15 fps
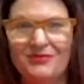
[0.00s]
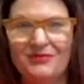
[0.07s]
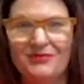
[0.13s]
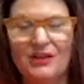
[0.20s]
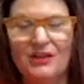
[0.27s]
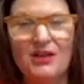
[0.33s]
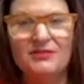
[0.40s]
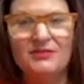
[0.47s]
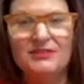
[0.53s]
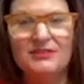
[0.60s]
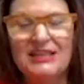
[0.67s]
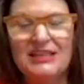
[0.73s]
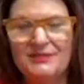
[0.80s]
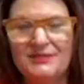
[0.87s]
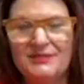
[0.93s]
they'll have a
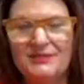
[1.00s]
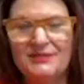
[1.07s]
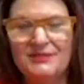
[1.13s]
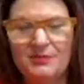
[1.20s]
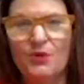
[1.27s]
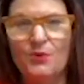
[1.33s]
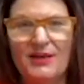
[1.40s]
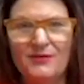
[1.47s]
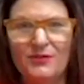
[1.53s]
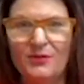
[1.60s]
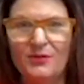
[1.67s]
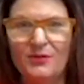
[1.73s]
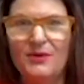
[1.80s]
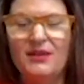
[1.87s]
safety plan or whatever.